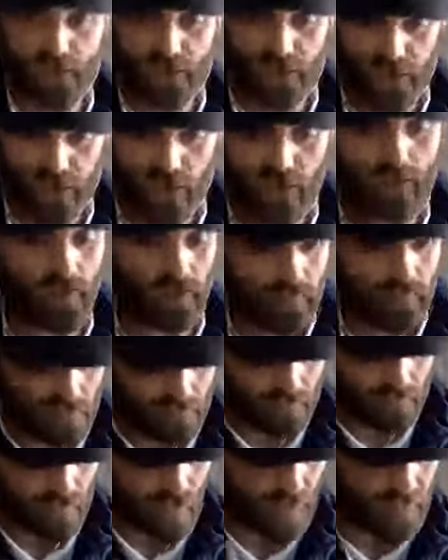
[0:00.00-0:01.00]
to
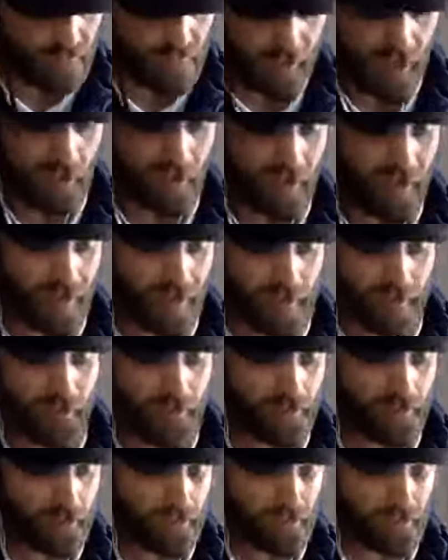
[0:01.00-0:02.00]
my fellow man
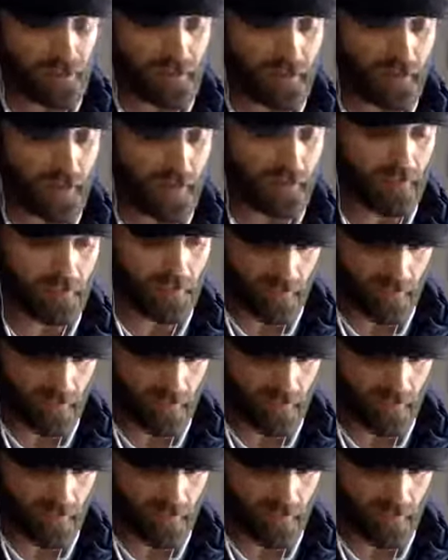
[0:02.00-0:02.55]
in that